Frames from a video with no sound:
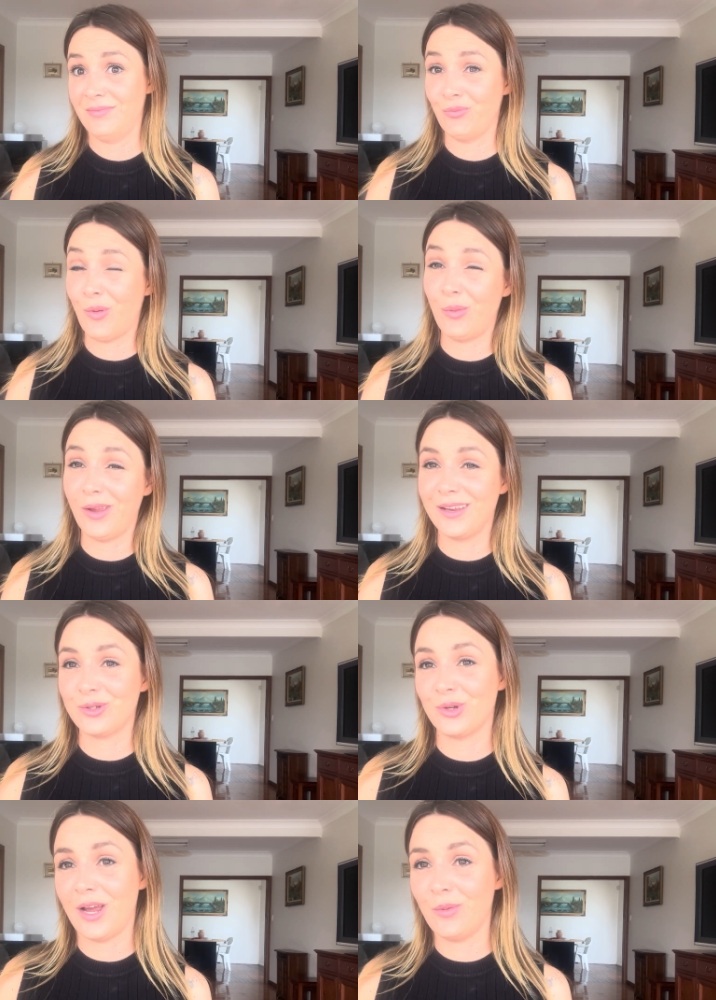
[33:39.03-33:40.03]
what we can
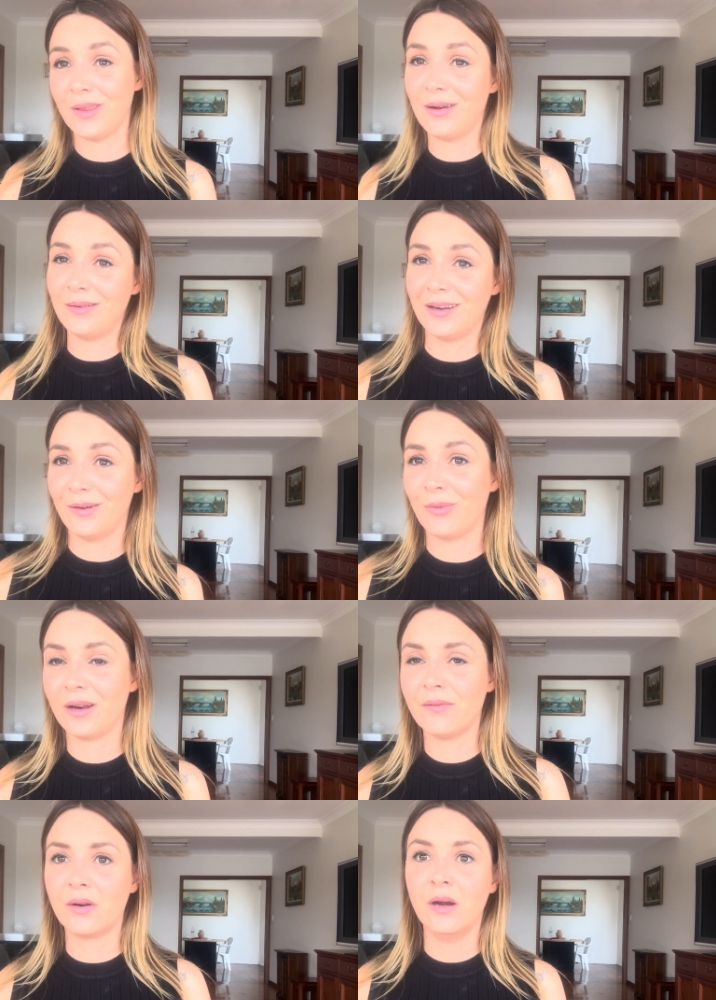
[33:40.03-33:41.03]
do now with coding and
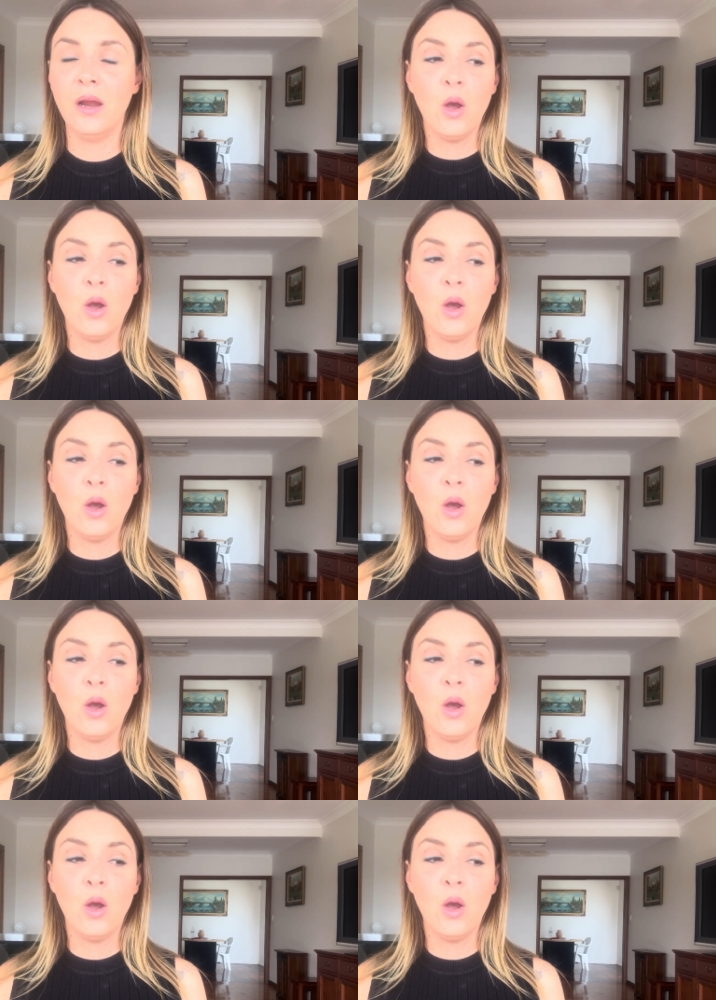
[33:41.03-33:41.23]
whatever.